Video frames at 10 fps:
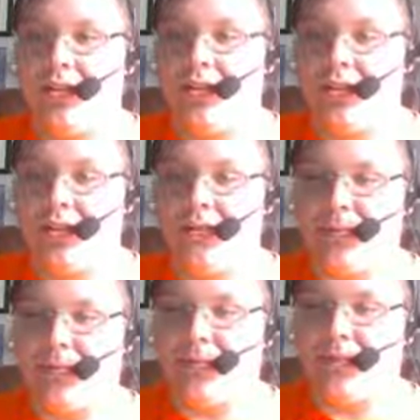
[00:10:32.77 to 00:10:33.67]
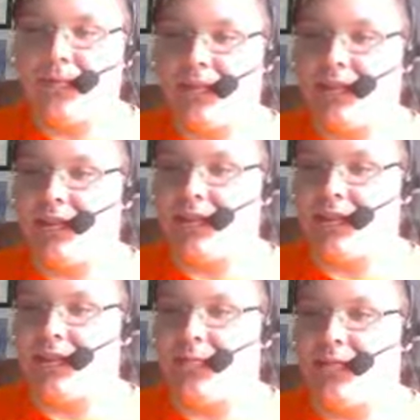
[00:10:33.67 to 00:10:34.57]
things mixed up in my
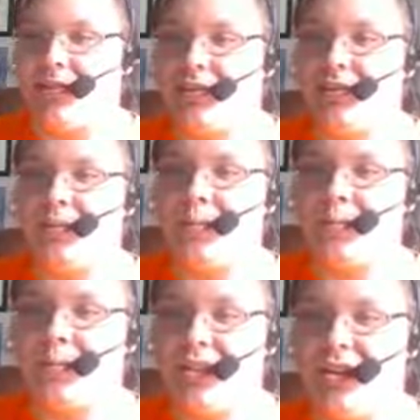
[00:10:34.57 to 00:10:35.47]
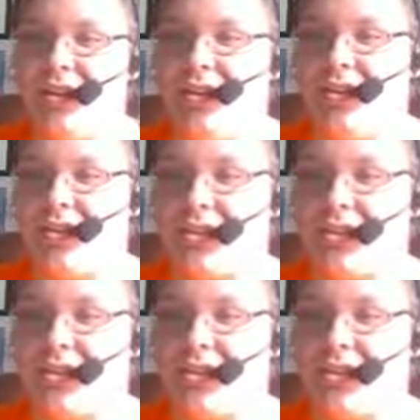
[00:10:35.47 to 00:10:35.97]
testimony, Your Honor,